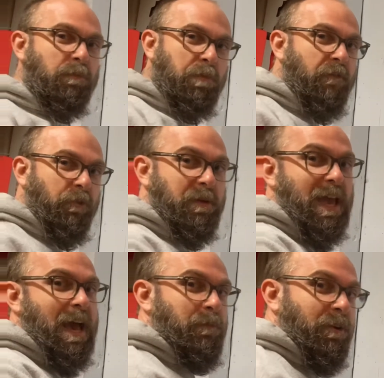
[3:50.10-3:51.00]
Puff will be
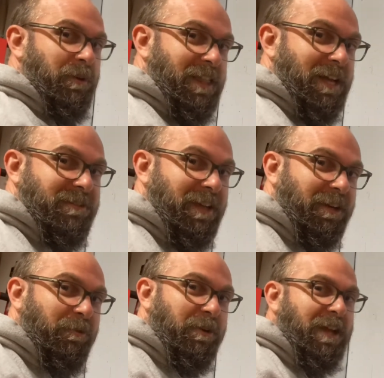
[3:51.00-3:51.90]
happier with that
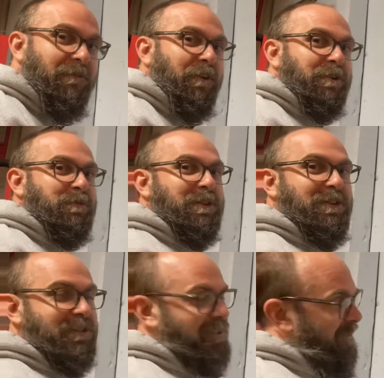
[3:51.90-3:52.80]
second one. That first one
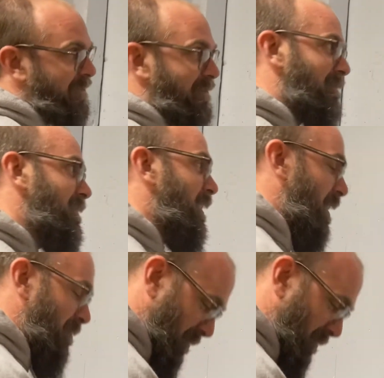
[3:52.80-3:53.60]
looked a little, you know,